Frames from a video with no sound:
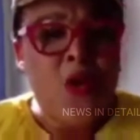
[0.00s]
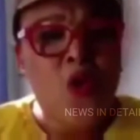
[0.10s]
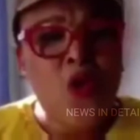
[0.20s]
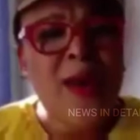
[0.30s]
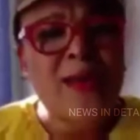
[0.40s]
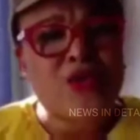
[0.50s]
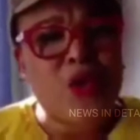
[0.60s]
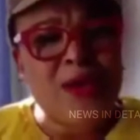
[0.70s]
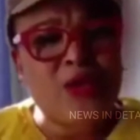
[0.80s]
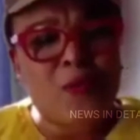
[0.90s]
Who is
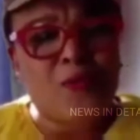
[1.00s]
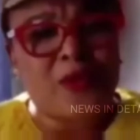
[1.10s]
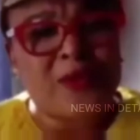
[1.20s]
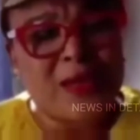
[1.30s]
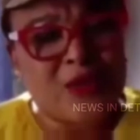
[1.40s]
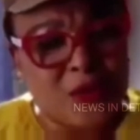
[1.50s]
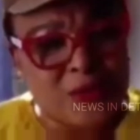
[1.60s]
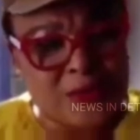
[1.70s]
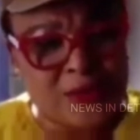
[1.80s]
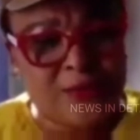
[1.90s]
going to protect
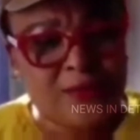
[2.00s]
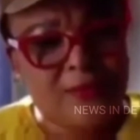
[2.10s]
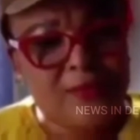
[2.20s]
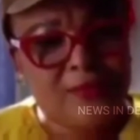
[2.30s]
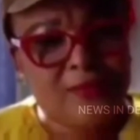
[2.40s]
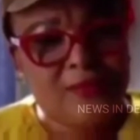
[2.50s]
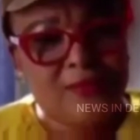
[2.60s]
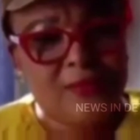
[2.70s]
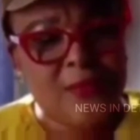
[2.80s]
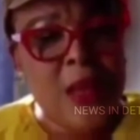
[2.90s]
us?
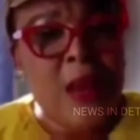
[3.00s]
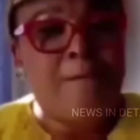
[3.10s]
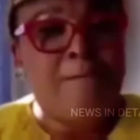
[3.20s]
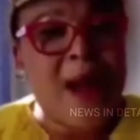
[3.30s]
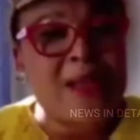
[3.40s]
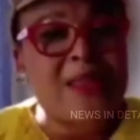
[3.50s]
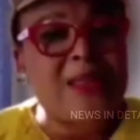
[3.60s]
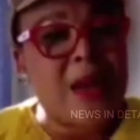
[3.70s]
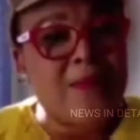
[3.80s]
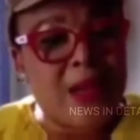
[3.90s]

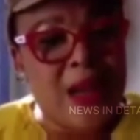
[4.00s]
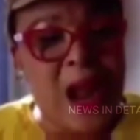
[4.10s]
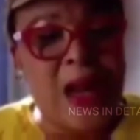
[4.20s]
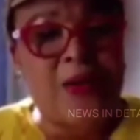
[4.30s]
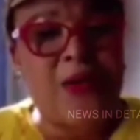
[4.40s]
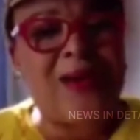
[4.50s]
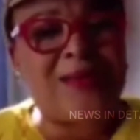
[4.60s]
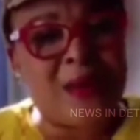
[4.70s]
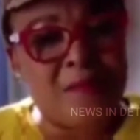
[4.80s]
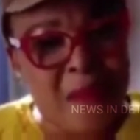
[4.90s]
Mazi Nnamdi Kanu
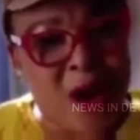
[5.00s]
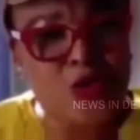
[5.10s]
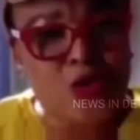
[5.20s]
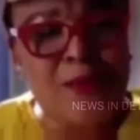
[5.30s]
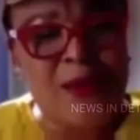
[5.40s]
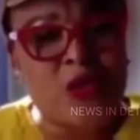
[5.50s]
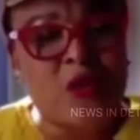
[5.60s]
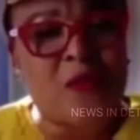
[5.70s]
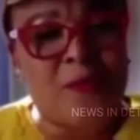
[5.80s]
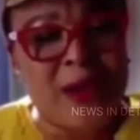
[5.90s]
is the
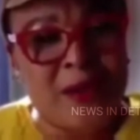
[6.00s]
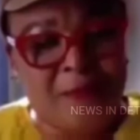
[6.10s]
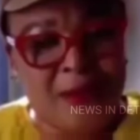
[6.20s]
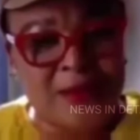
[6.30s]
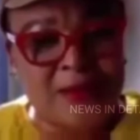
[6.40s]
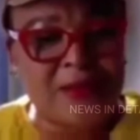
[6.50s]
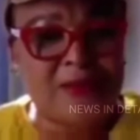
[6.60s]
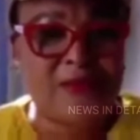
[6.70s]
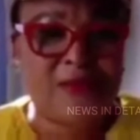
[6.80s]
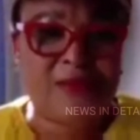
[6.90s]
mouthpiece of the Biafrans.